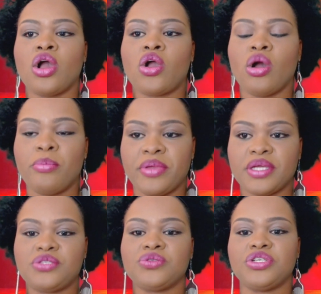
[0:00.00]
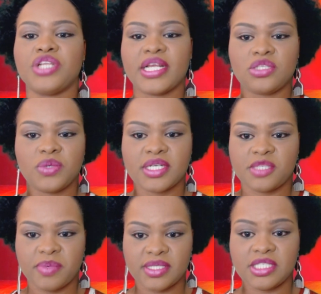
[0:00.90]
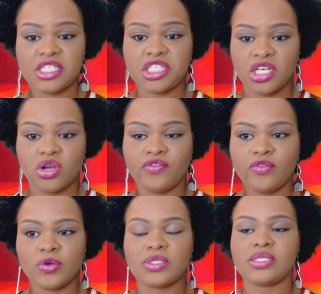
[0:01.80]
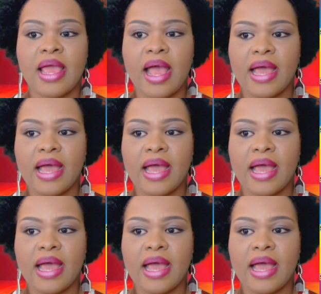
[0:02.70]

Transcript: compared to the United Workers' Party's share of votes.